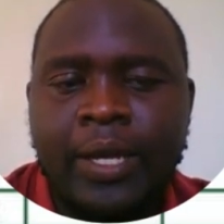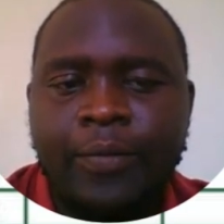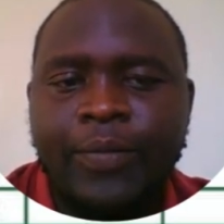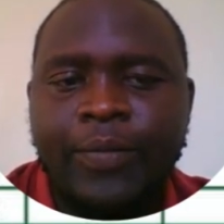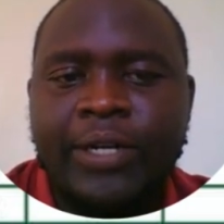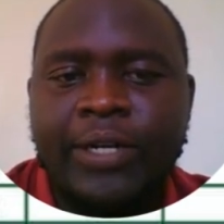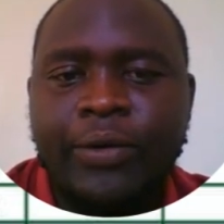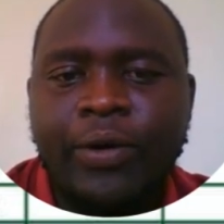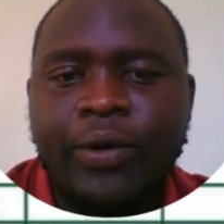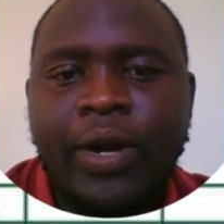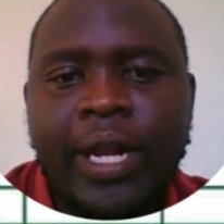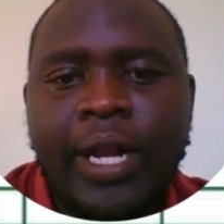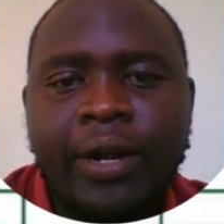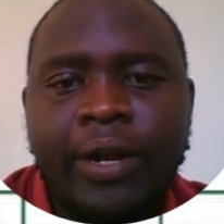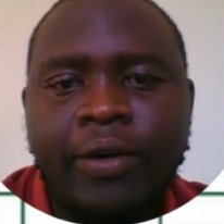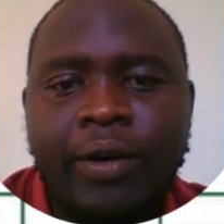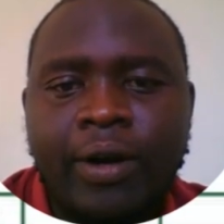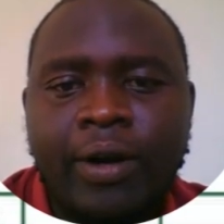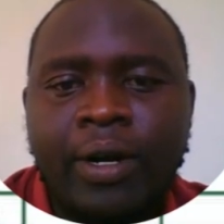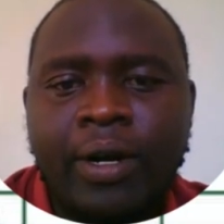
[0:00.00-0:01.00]
But all in
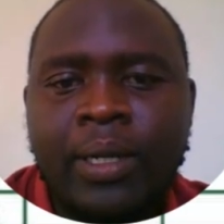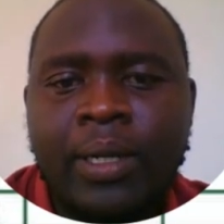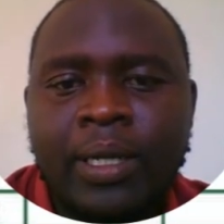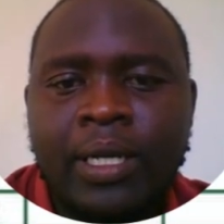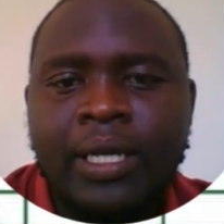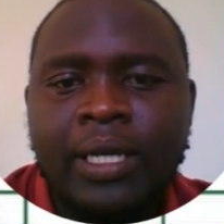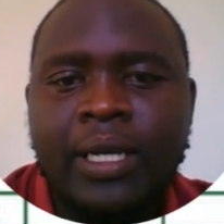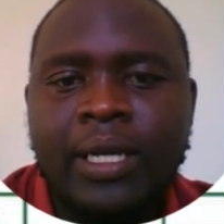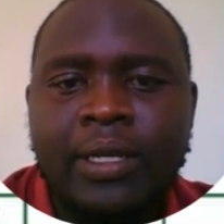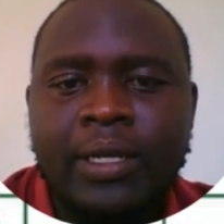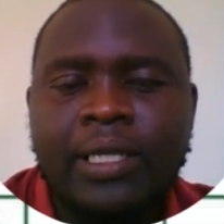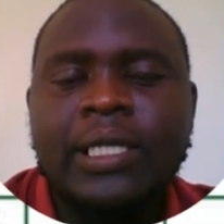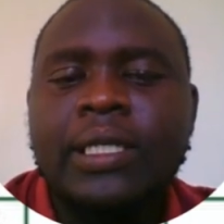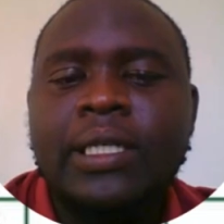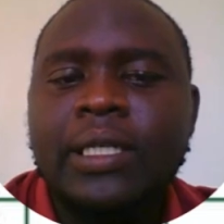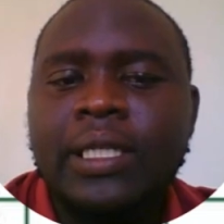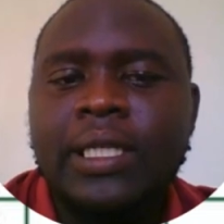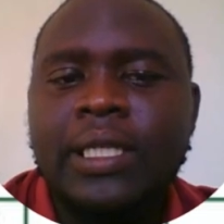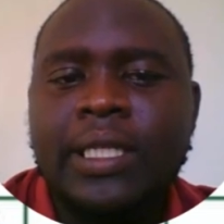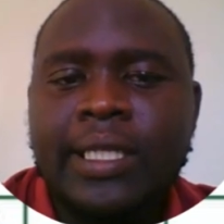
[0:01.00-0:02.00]
all,
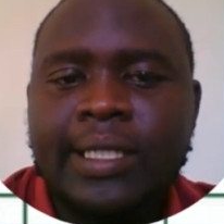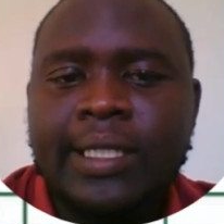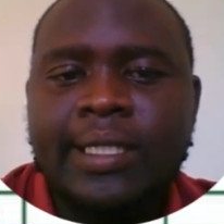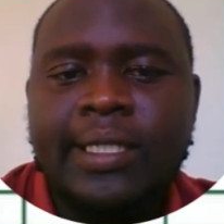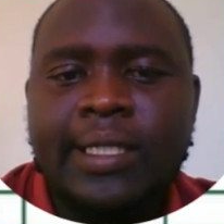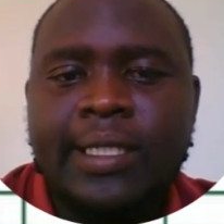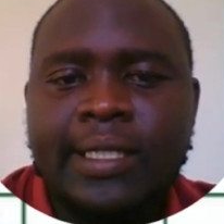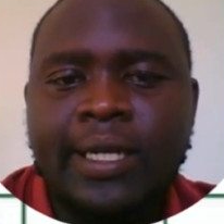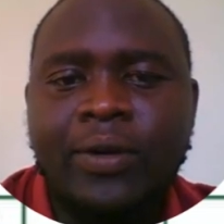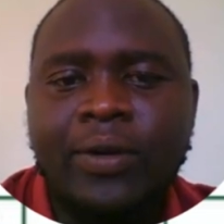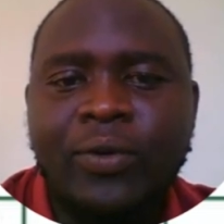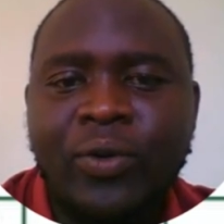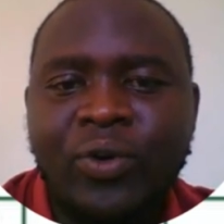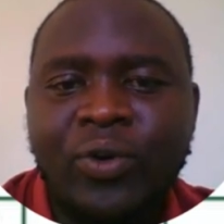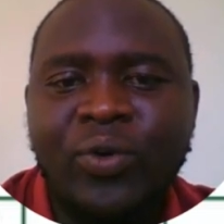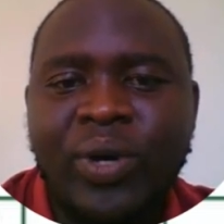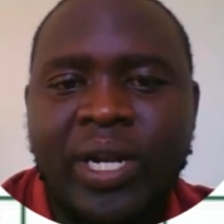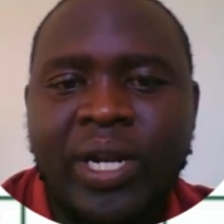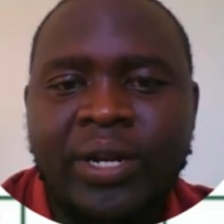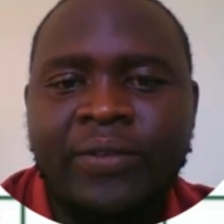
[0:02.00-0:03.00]
this is a good
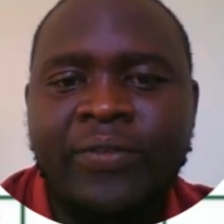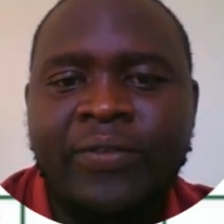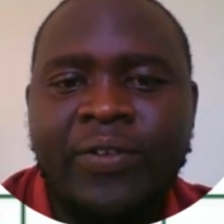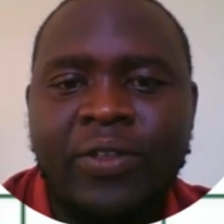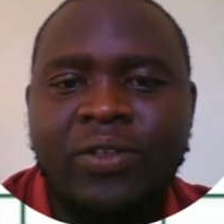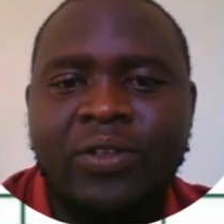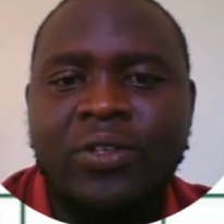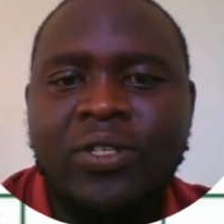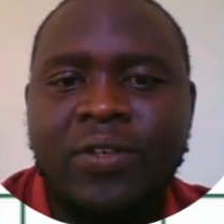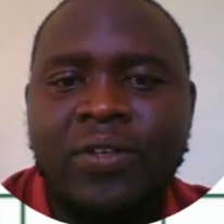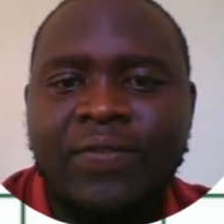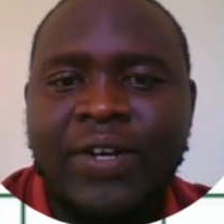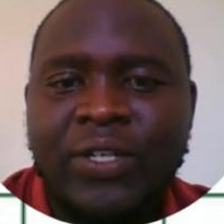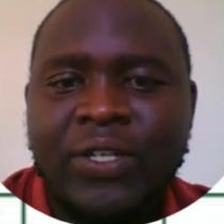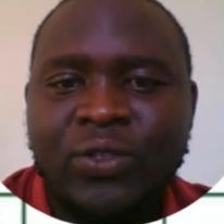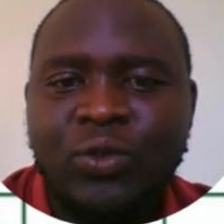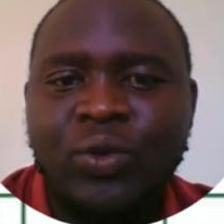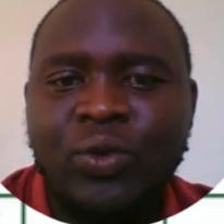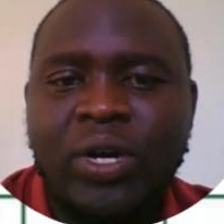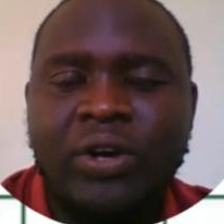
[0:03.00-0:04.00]
one for those of
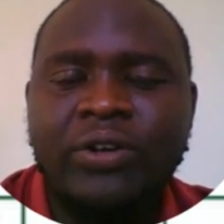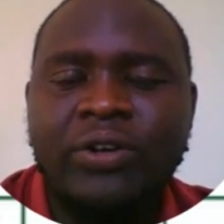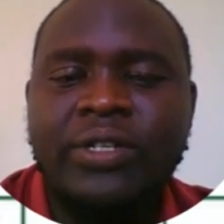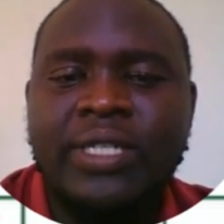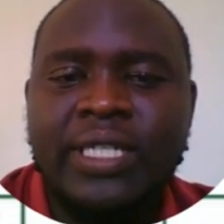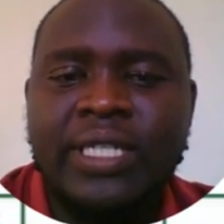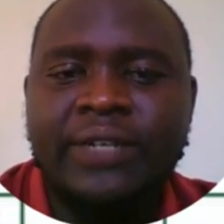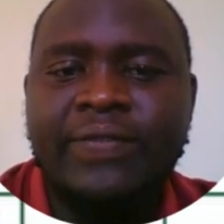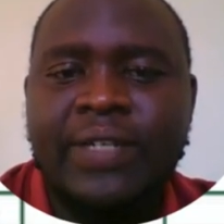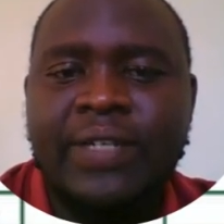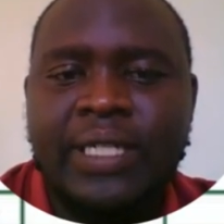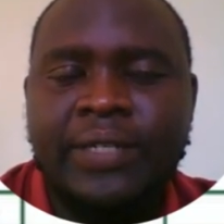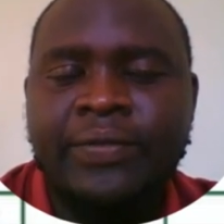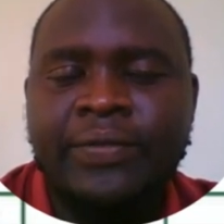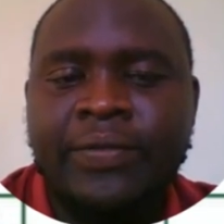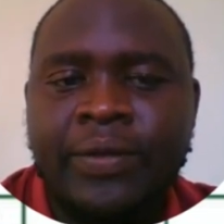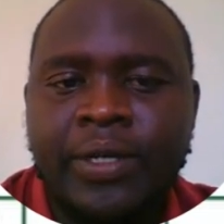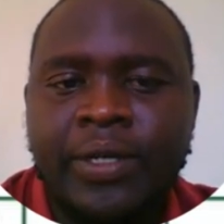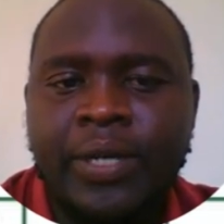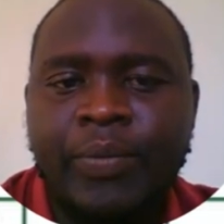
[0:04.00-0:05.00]
us who are
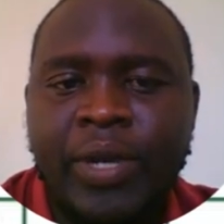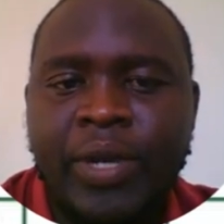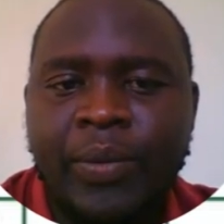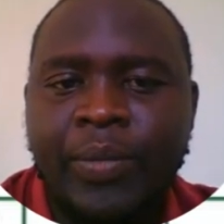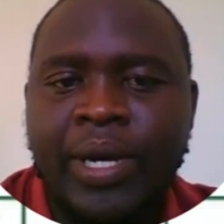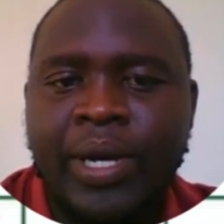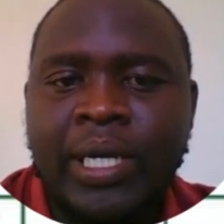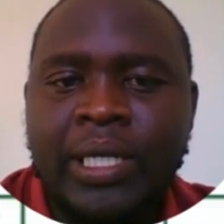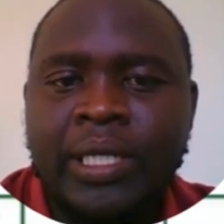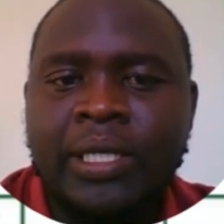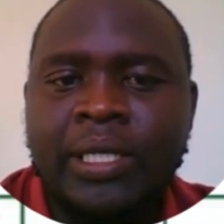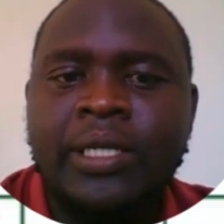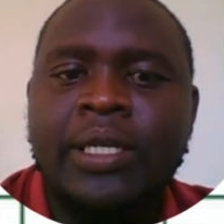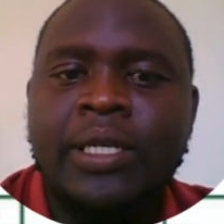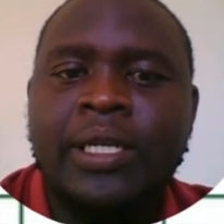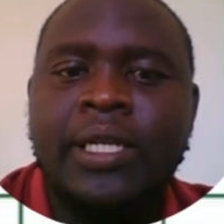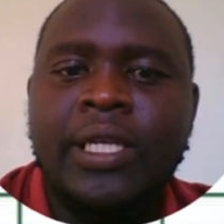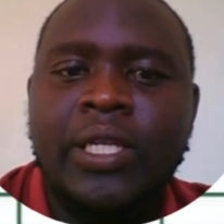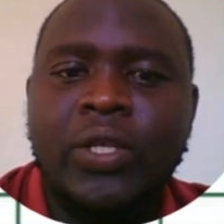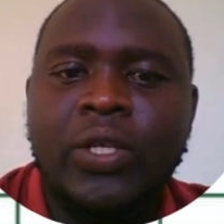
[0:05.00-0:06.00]
conservative. Remember,
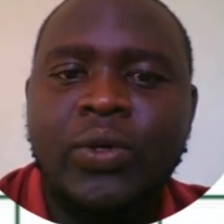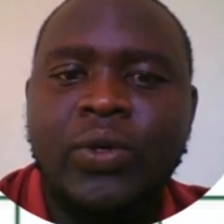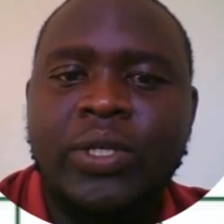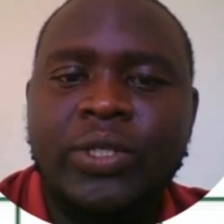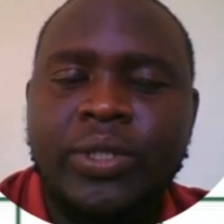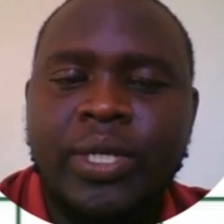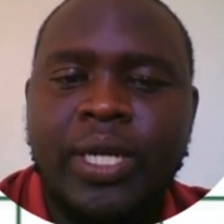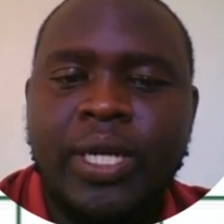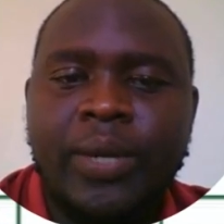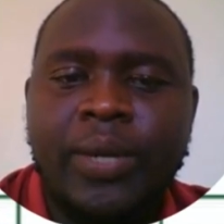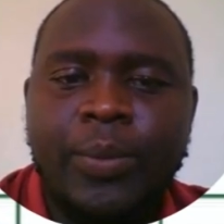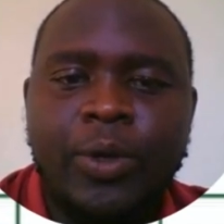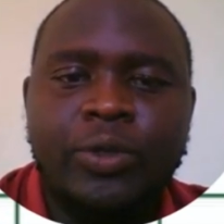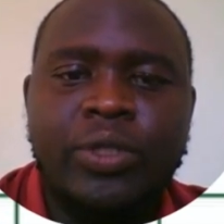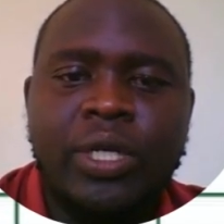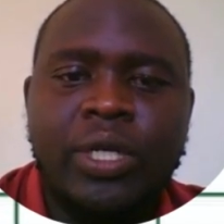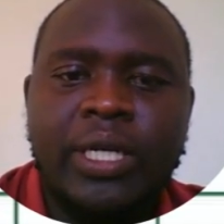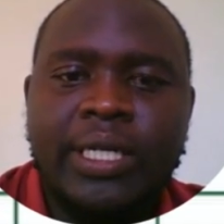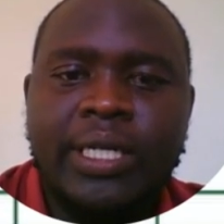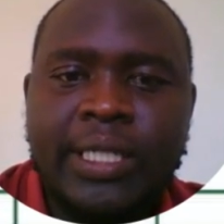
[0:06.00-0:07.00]
you are talking
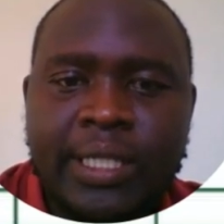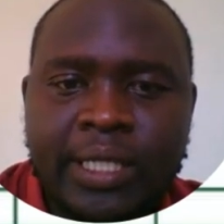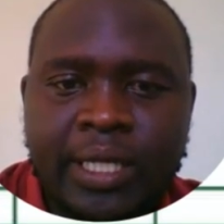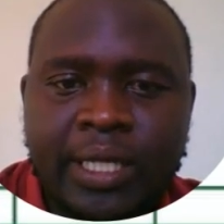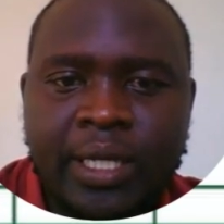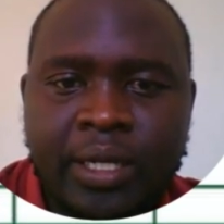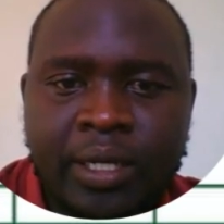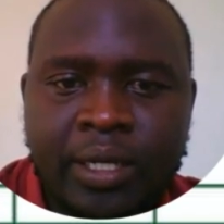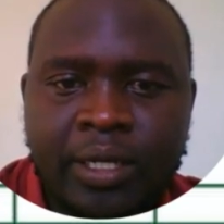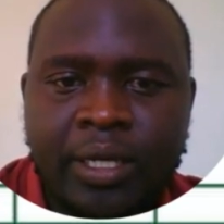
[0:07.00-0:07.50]
about risk.